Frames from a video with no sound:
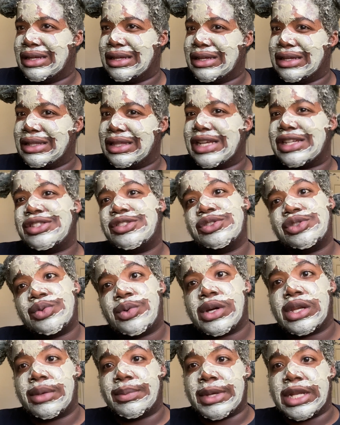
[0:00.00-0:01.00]
Let's do 20
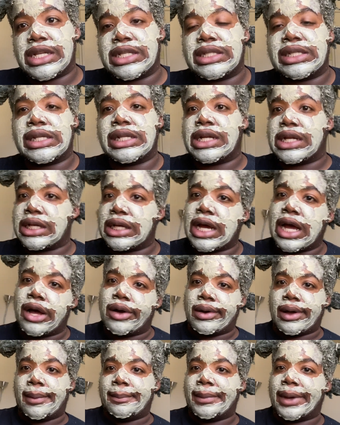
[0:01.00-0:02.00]
minutes and then I'll
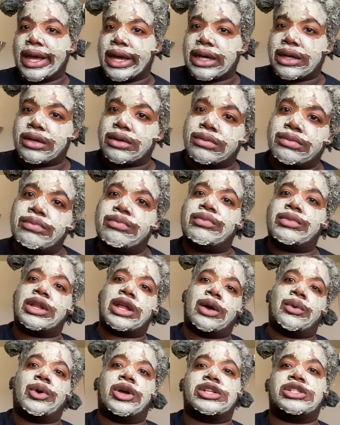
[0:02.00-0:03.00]
come back when I
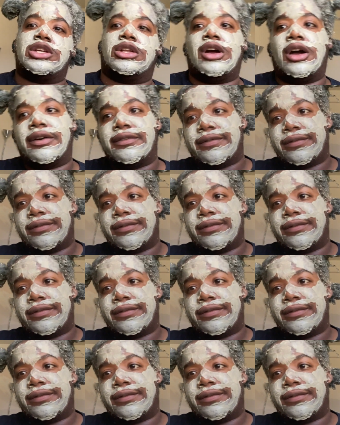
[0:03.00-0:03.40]
wash it off.